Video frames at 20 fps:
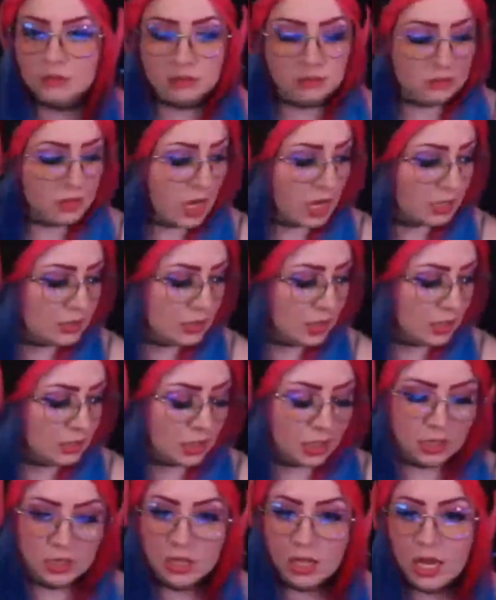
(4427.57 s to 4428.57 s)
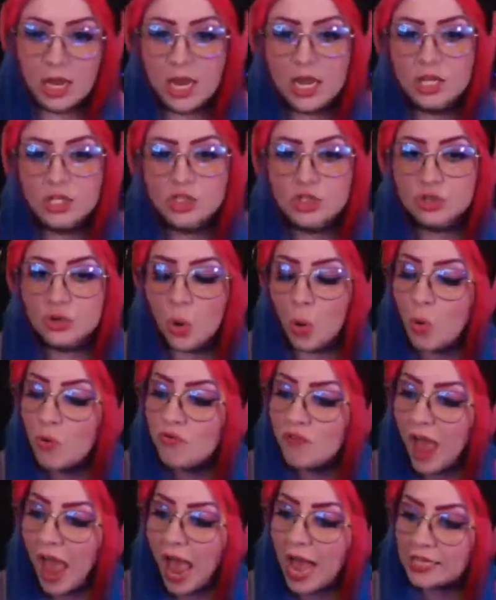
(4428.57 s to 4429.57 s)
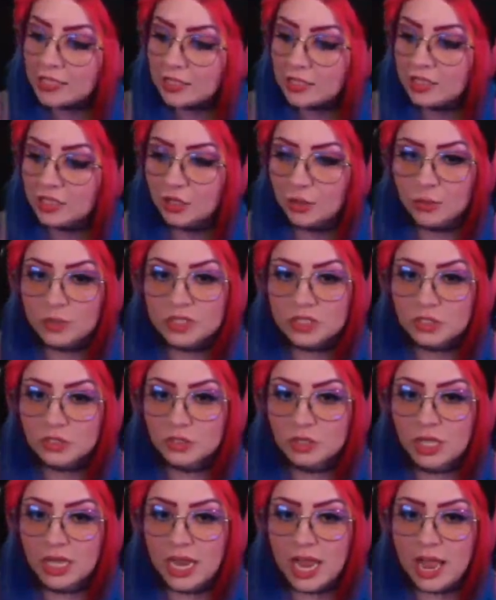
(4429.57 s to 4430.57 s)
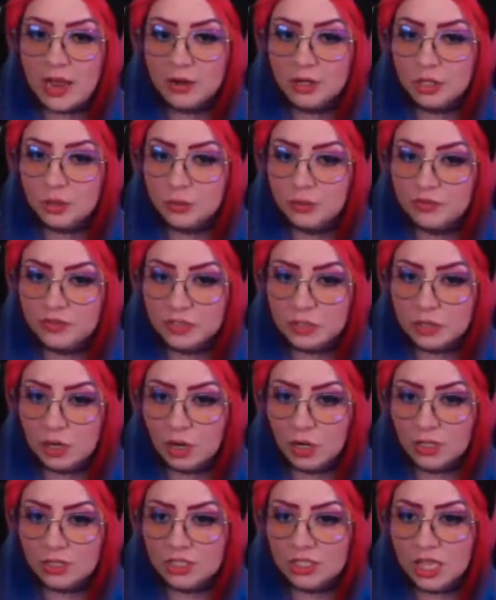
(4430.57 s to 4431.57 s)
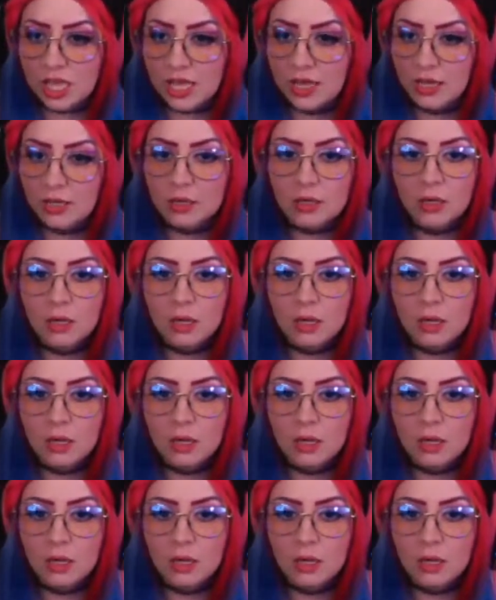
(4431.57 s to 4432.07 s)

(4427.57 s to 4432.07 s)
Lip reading: I like he's so fast in the original. Like, how do you even dodge that?